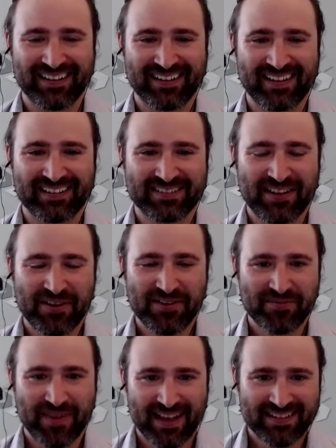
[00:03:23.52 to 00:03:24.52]
it's hard to
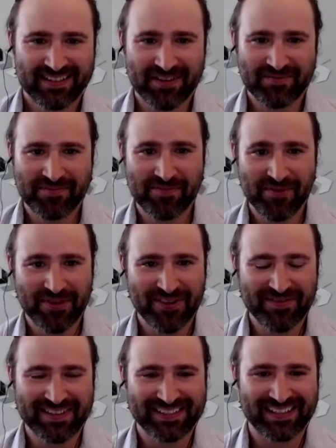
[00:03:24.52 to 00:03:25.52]
imagine I'd be more
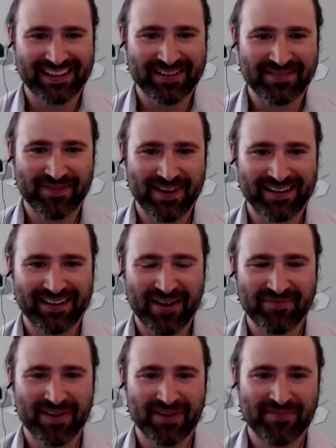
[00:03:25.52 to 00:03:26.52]
nervous than I am right now,
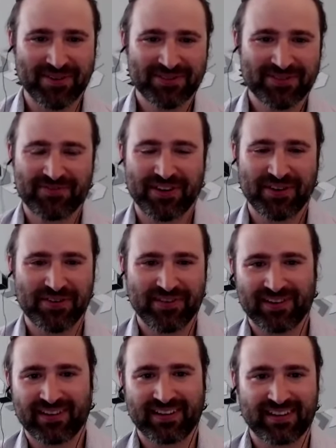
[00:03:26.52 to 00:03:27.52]
but I'm also very,
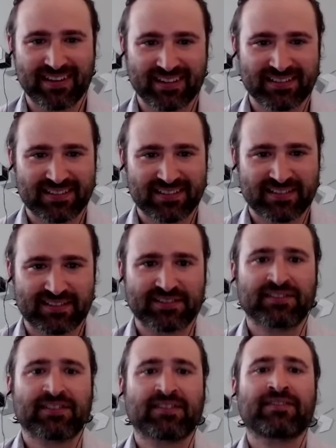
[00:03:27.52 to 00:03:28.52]
very
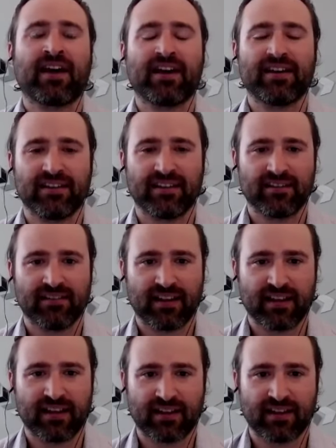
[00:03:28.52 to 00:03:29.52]
excited.
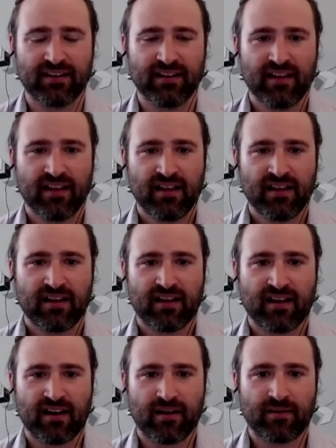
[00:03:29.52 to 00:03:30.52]
And
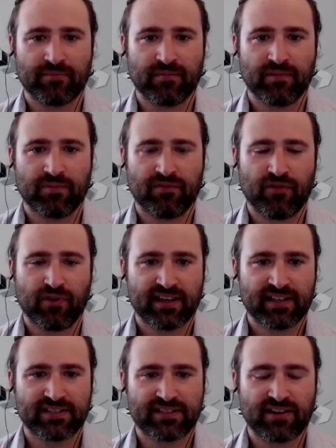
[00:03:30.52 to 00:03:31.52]
before I
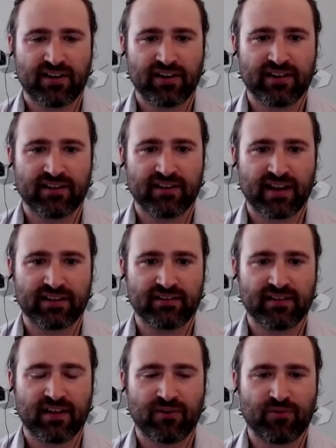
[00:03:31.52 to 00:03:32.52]
get started here,
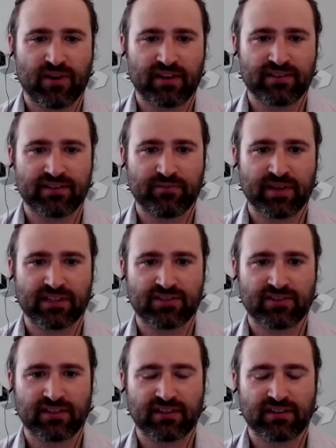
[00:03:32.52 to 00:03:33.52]
I wanted to make
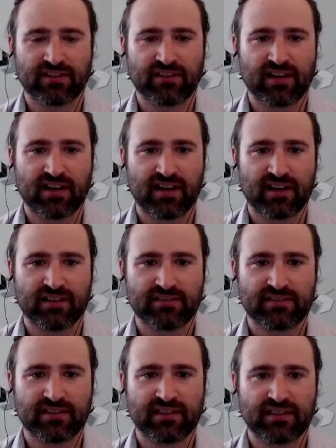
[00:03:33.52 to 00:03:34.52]
sure to
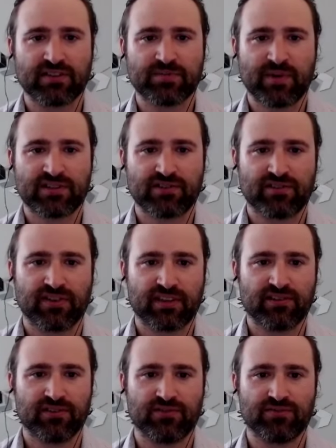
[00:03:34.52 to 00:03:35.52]
give a special
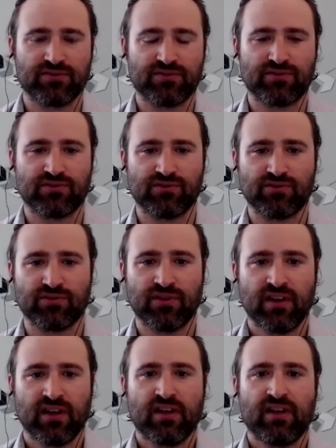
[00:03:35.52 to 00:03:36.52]
thank you to
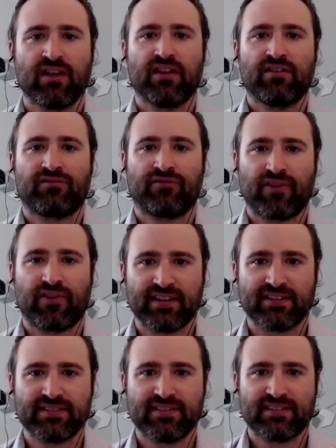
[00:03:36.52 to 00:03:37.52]

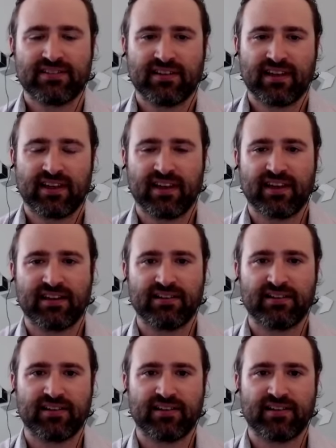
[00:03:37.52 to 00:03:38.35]
friends and